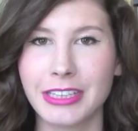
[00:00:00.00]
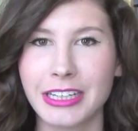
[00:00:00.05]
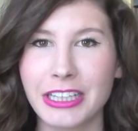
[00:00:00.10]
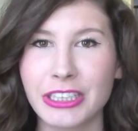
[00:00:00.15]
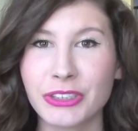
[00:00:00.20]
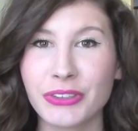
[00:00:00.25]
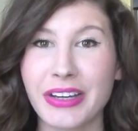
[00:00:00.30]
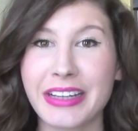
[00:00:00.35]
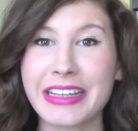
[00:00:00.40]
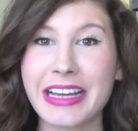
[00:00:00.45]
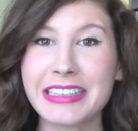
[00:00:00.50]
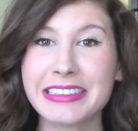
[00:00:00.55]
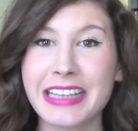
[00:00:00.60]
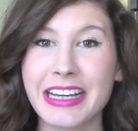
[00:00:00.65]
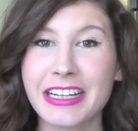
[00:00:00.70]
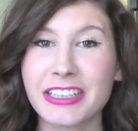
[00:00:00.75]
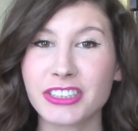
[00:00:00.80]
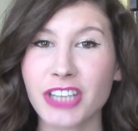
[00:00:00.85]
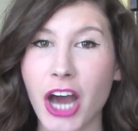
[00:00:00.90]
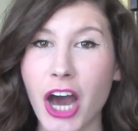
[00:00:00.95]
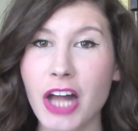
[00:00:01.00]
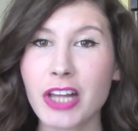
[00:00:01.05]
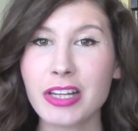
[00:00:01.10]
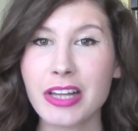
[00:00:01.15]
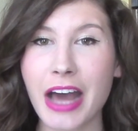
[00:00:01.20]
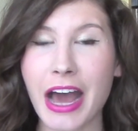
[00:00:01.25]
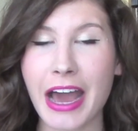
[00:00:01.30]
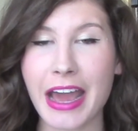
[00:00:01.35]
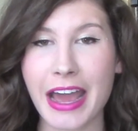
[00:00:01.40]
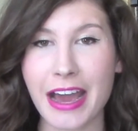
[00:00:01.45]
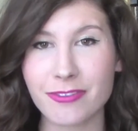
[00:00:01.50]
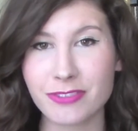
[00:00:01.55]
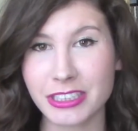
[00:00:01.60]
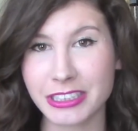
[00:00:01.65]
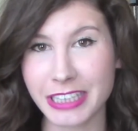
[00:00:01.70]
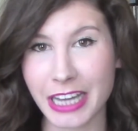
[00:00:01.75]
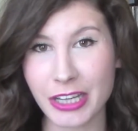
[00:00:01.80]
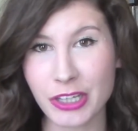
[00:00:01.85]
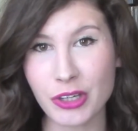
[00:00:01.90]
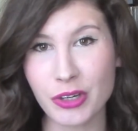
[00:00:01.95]
So I guess that is all I have to
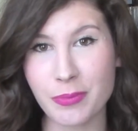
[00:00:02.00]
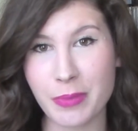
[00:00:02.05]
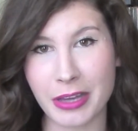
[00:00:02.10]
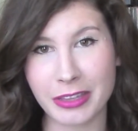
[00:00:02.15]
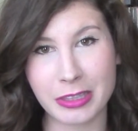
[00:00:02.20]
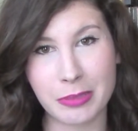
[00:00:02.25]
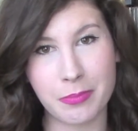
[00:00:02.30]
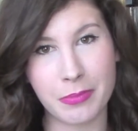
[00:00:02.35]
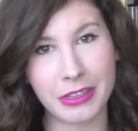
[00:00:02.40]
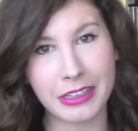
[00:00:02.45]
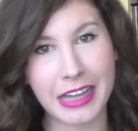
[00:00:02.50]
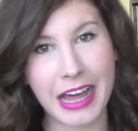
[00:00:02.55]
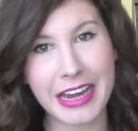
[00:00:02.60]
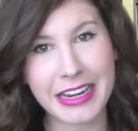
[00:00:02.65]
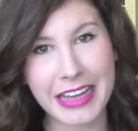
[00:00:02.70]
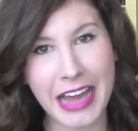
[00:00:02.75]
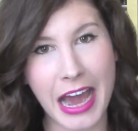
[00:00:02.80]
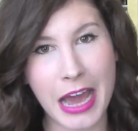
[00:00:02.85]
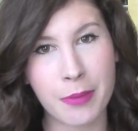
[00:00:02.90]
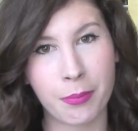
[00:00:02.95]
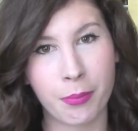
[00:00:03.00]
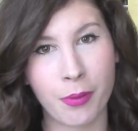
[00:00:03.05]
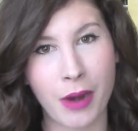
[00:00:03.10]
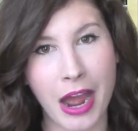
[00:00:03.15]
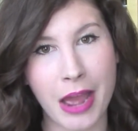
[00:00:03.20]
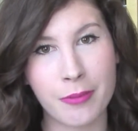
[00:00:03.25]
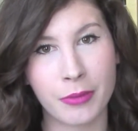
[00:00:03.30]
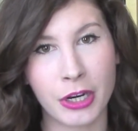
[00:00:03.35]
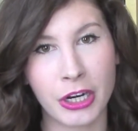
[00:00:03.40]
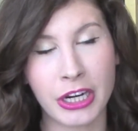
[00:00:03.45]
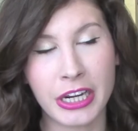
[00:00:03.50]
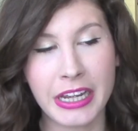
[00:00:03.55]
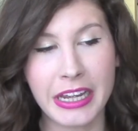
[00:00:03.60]
tell you about the Milani eye primer.